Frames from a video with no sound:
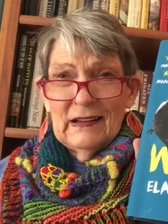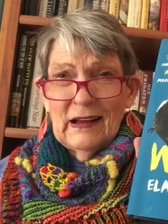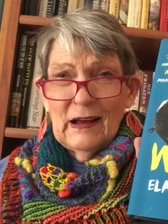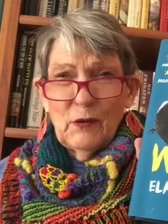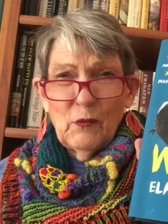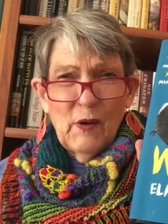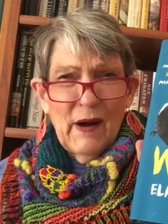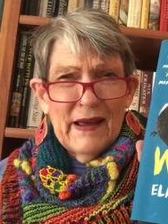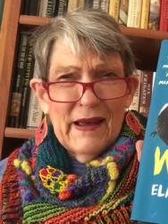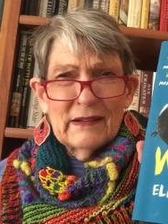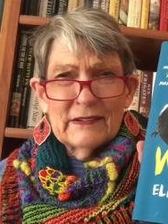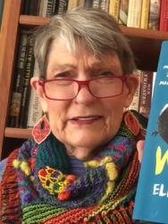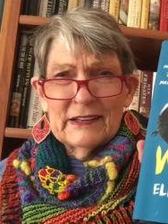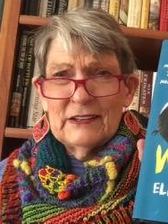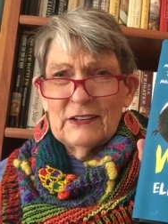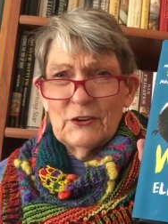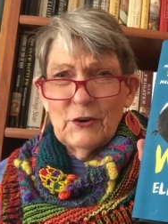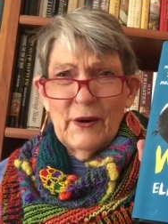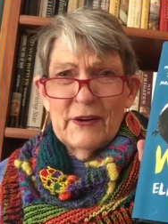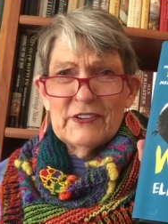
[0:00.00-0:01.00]
a wild
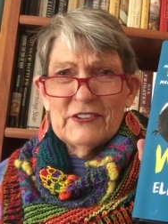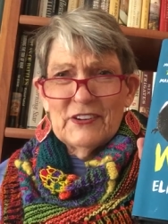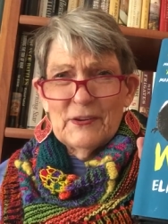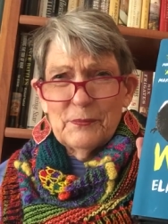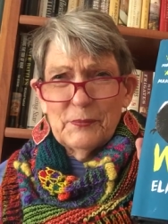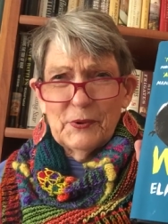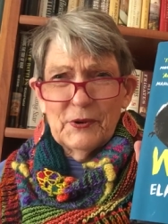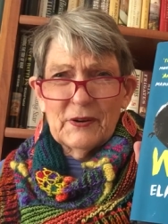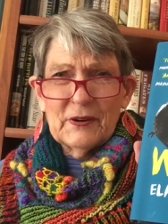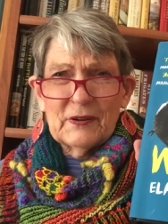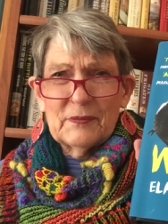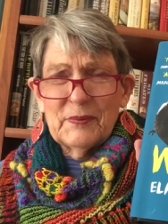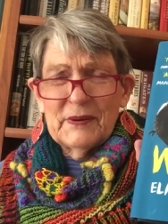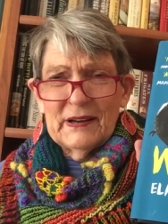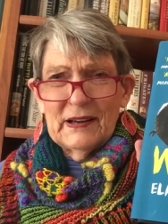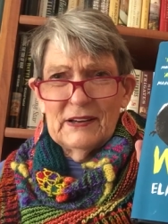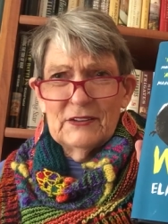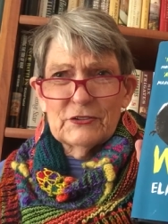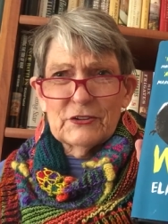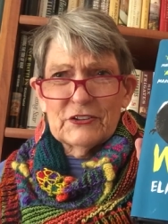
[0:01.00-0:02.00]
and crazy book,
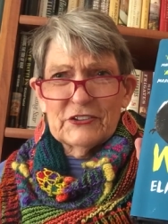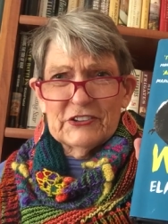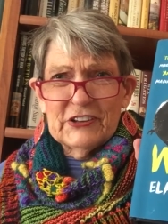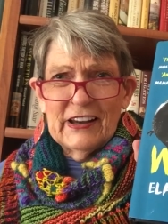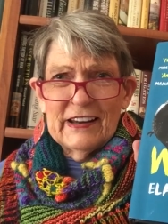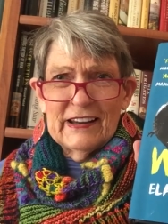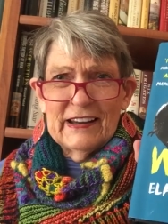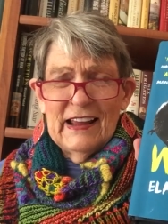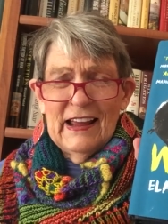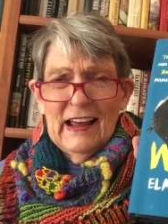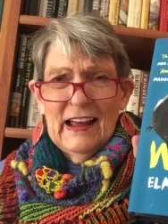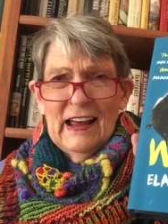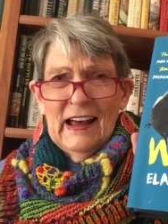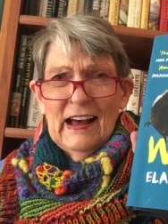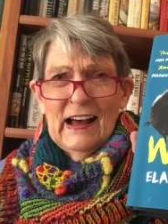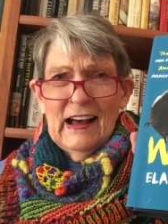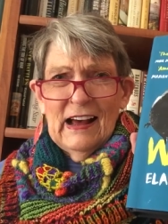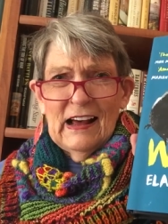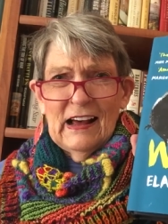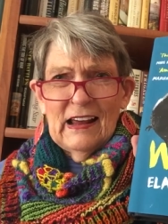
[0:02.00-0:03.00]
but interesting
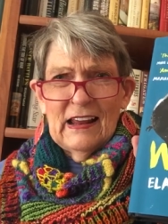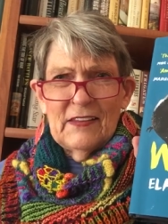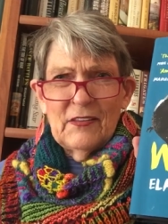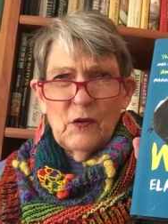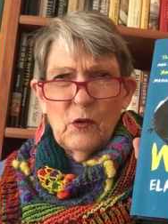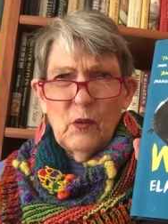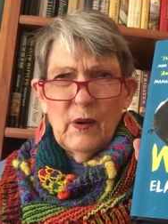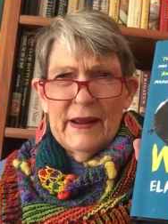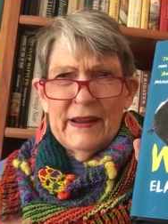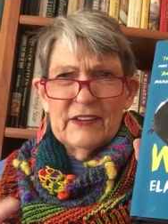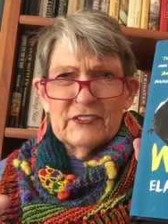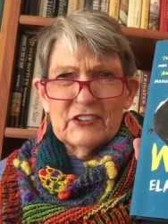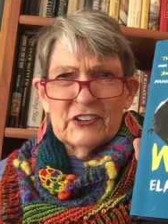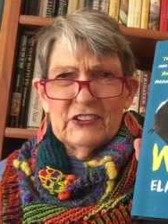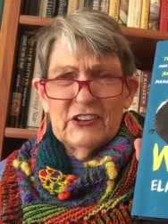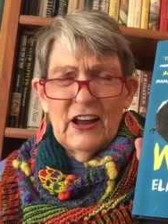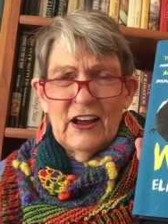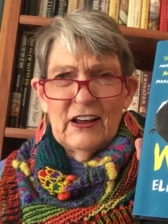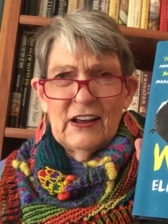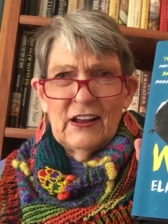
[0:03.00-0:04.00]
uh, in the way it's
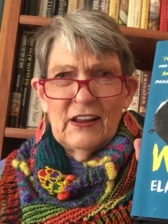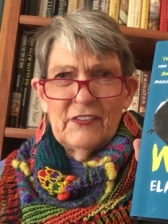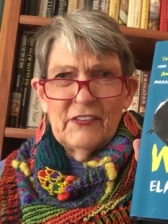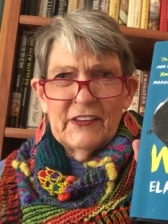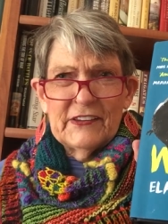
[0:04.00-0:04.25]
done.